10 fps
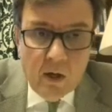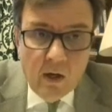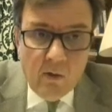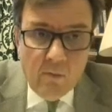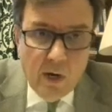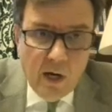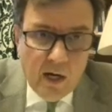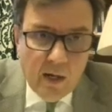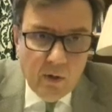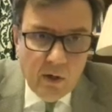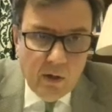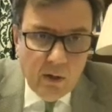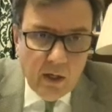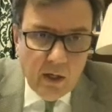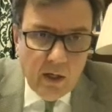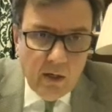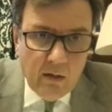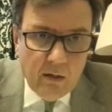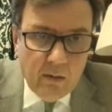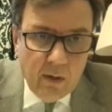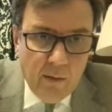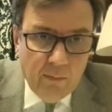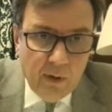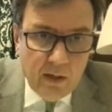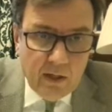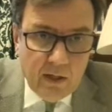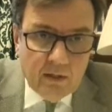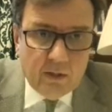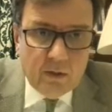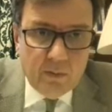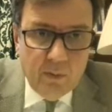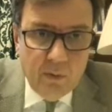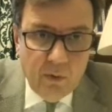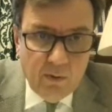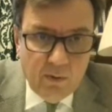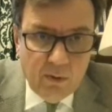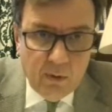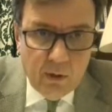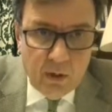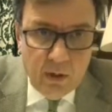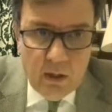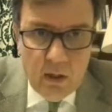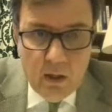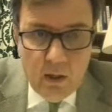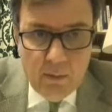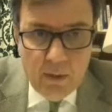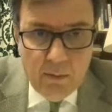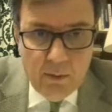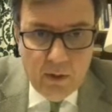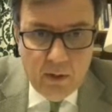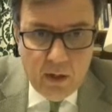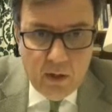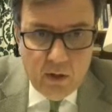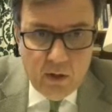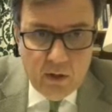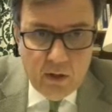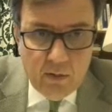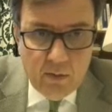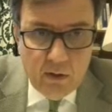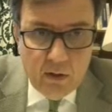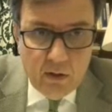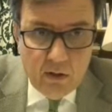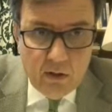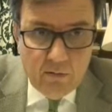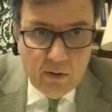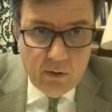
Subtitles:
Really, we're looking here at some unprecedented support for people in the country dealing with the cost of living